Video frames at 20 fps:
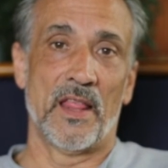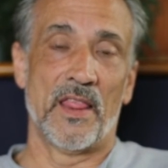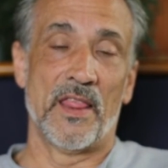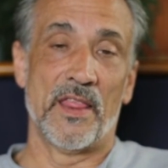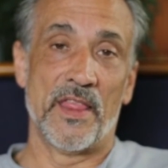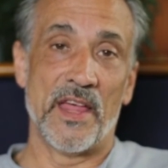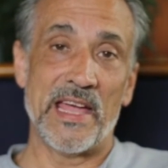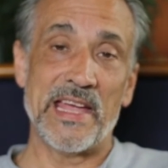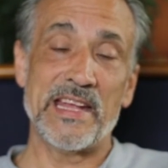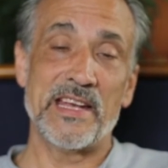
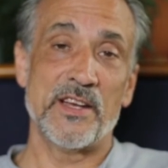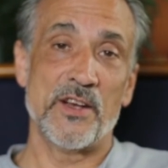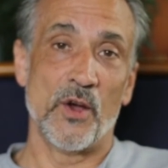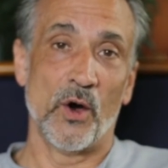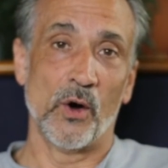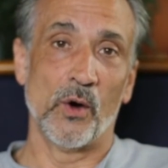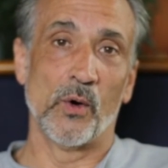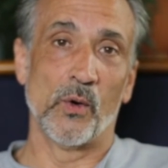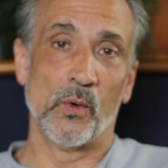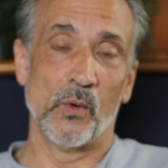They
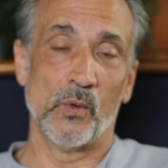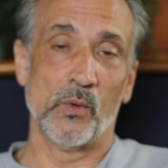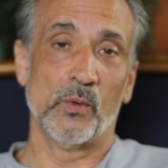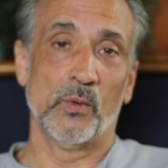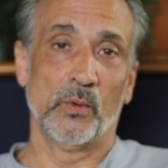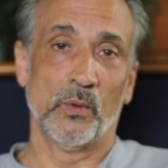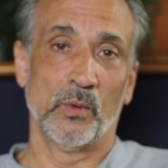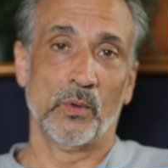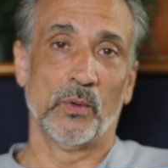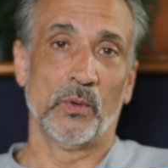know
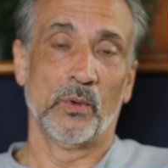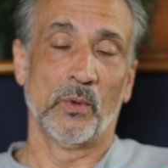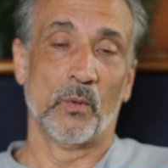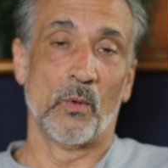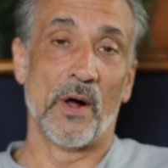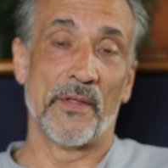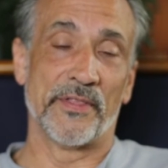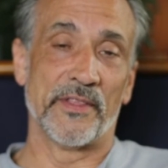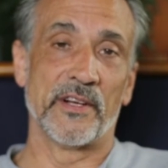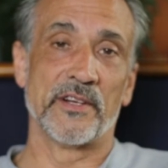
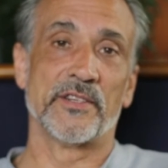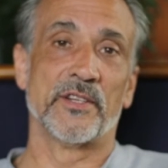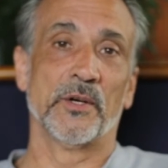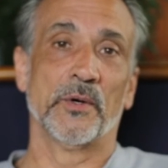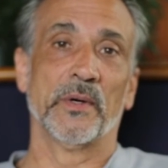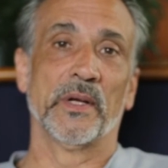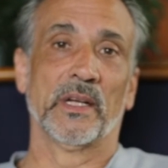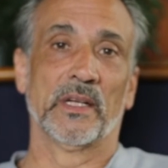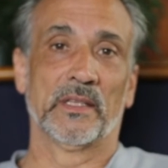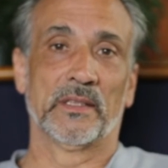what they're
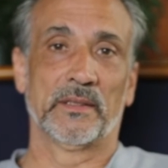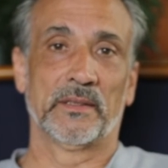doing